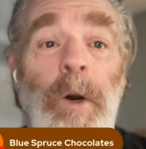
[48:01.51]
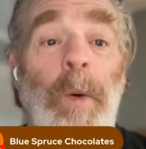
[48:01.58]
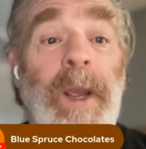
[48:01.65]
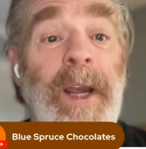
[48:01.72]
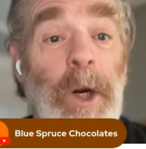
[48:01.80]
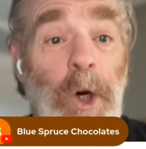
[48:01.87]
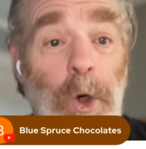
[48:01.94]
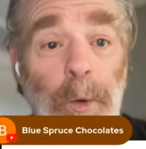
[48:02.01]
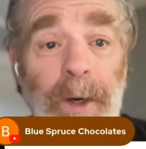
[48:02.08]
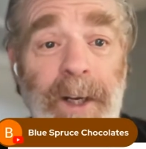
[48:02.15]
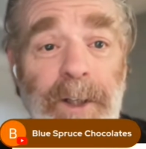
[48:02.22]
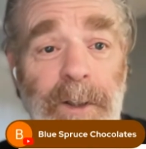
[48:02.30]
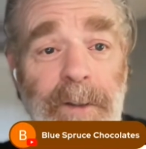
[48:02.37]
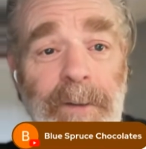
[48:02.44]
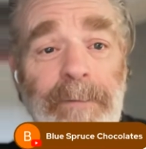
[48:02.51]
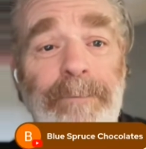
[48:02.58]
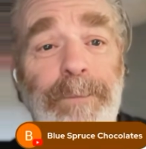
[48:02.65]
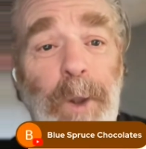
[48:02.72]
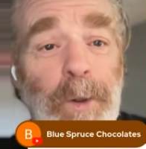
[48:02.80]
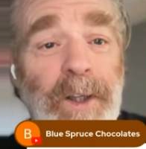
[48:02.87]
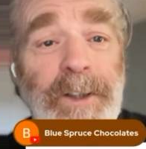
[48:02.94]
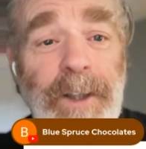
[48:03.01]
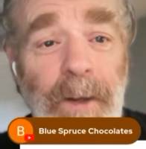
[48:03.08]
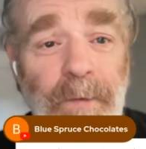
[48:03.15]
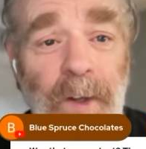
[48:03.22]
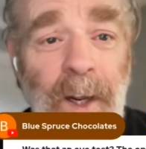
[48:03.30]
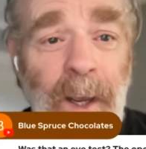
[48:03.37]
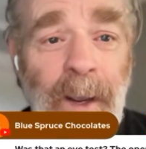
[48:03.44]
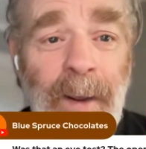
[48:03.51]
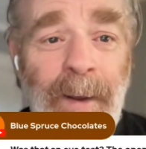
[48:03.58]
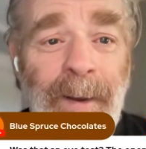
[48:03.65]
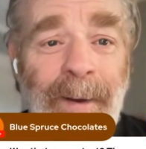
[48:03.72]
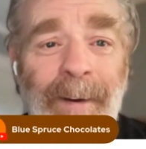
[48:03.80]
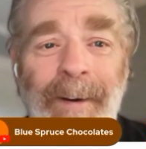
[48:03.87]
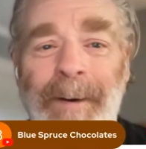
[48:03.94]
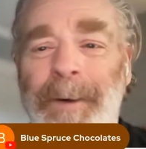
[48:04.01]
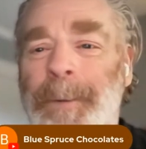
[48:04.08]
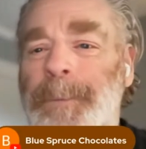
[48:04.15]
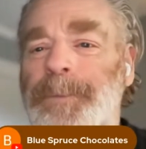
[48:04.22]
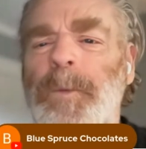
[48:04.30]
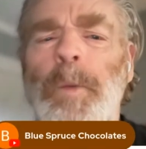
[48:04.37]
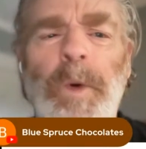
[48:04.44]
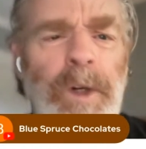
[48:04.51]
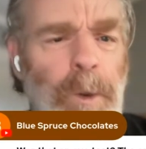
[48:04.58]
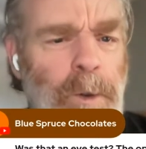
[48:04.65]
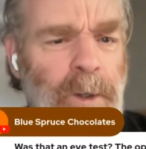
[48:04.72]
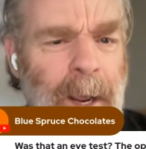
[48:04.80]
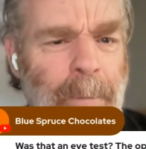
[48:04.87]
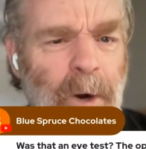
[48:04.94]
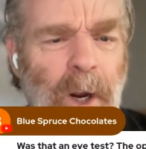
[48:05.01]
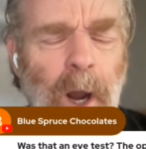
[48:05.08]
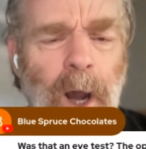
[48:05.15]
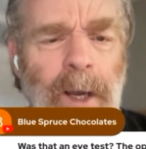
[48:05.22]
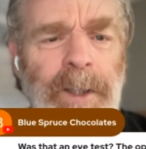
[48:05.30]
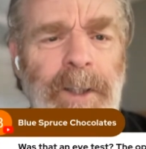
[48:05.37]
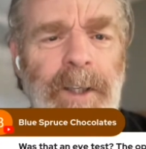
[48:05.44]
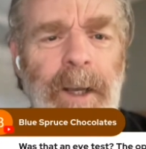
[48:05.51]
increased productivity, reduced labor costs.